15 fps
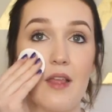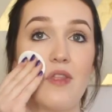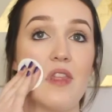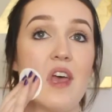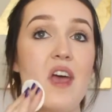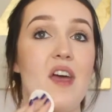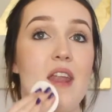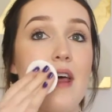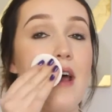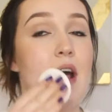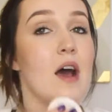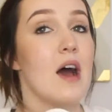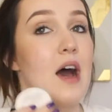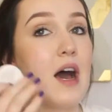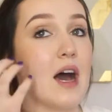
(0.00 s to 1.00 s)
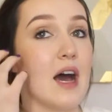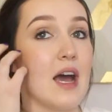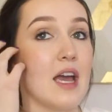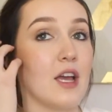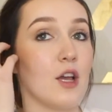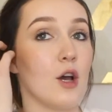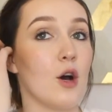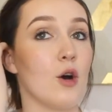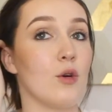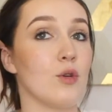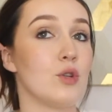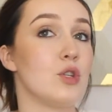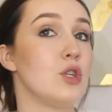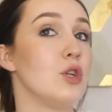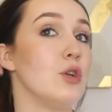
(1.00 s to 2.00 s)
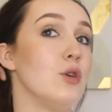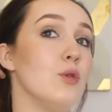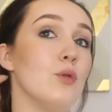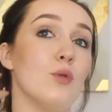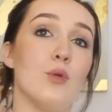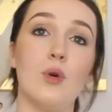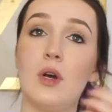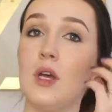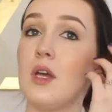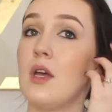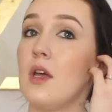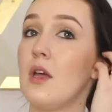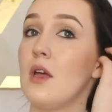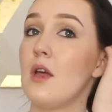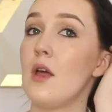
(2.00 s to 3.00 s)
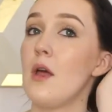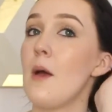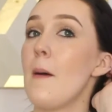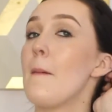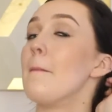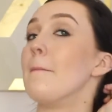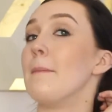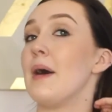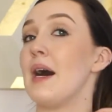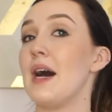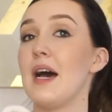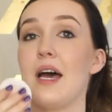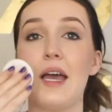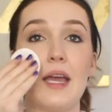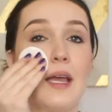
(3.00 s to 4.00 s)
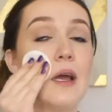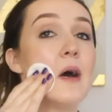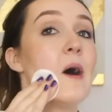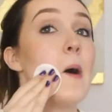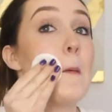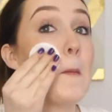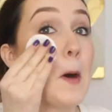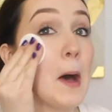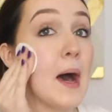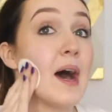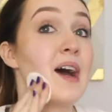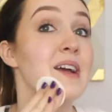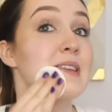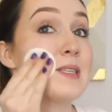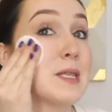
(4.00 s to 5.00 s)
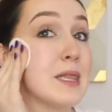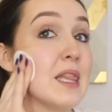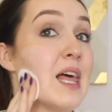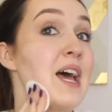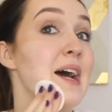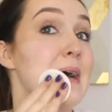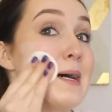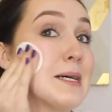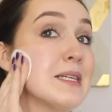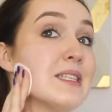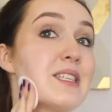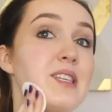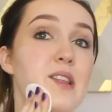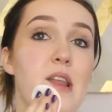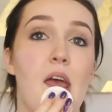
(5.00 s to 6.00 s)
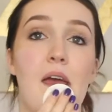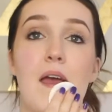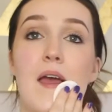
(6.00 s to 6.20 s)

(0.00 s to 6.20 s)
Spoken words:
and then I go to my eyes last.